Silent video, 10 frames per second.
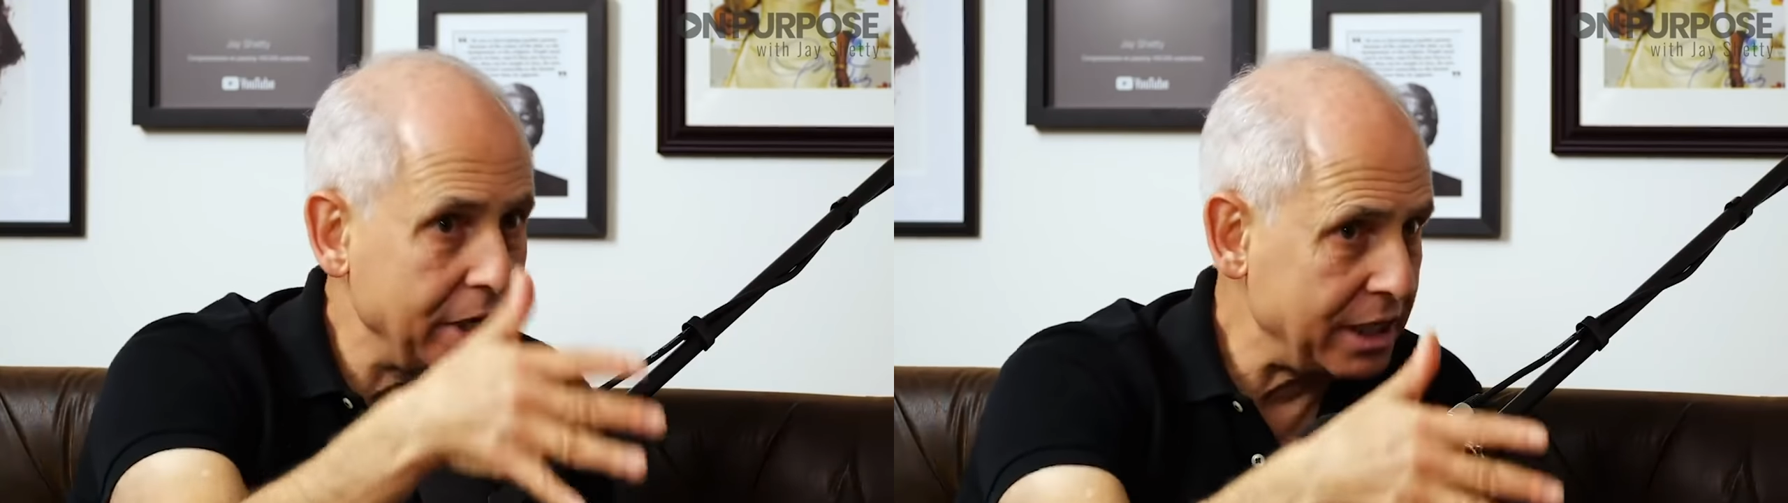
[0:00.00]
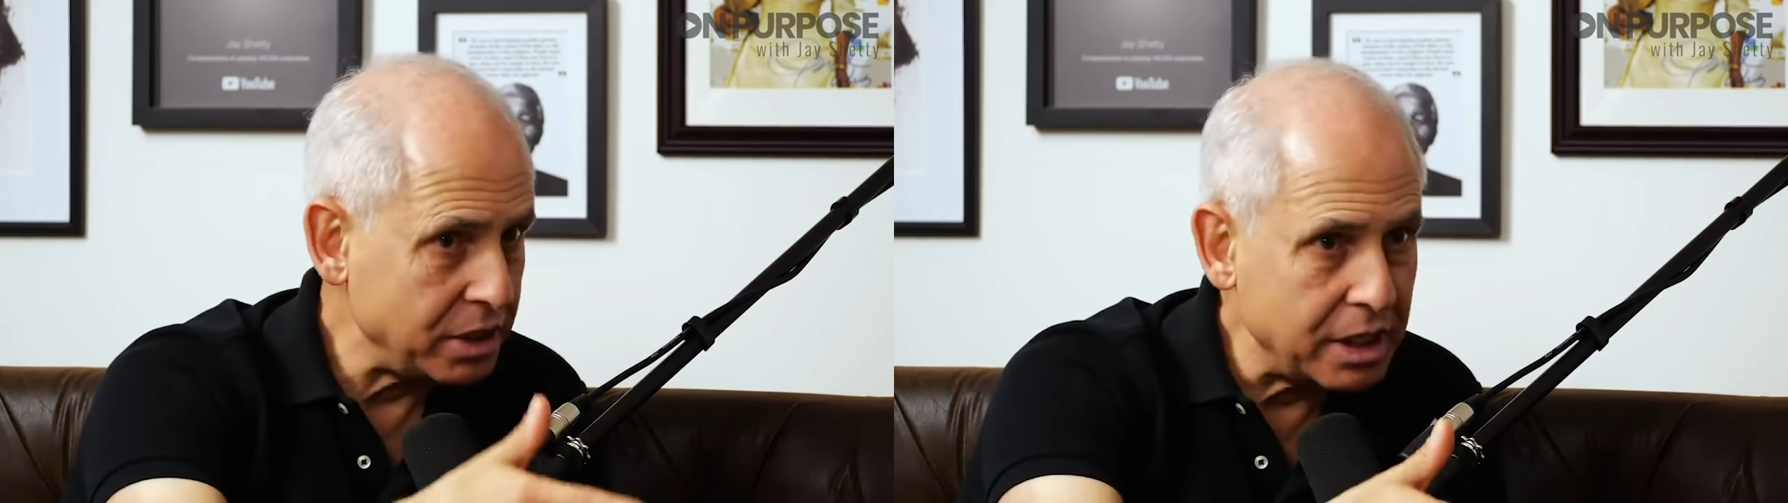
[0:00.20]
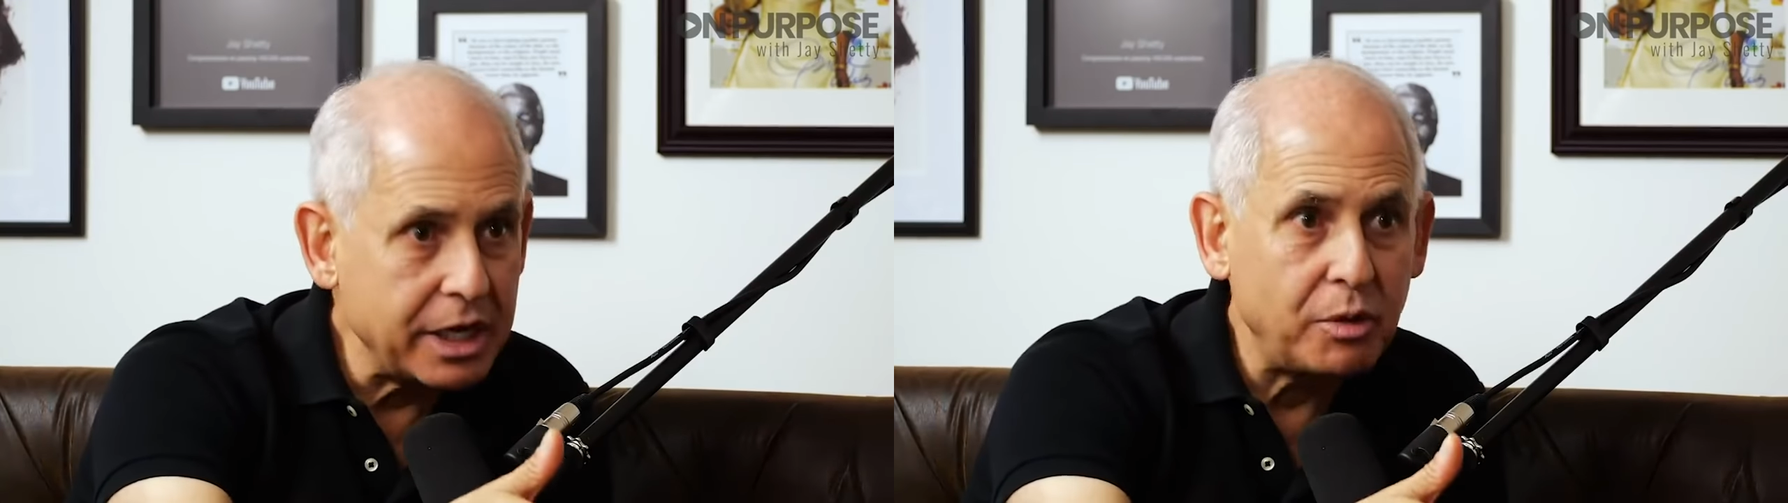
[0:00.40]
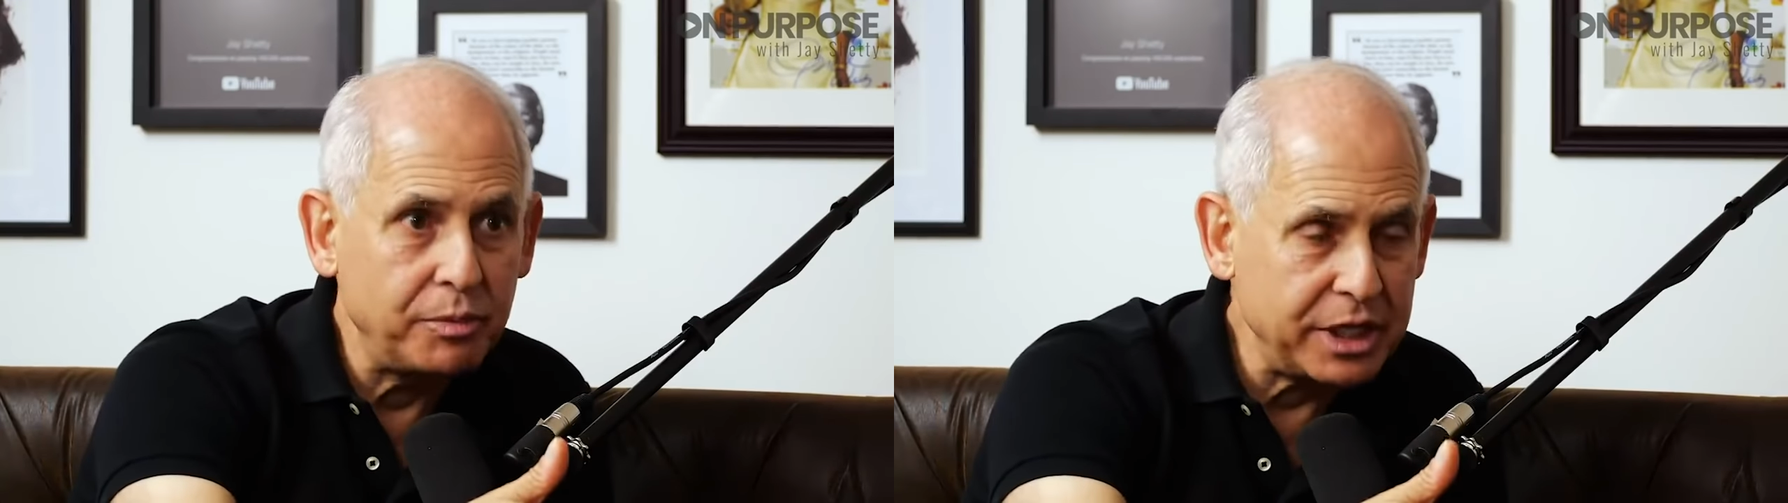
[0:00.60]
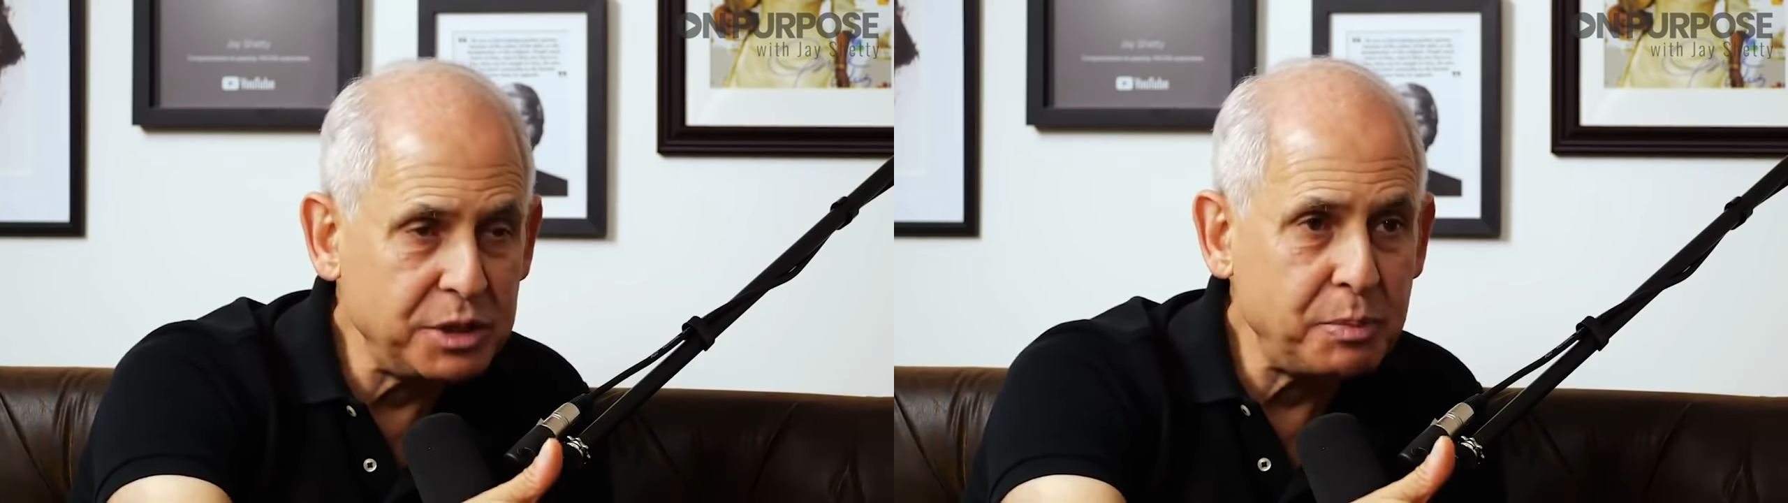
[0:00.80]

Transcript: yes, can help this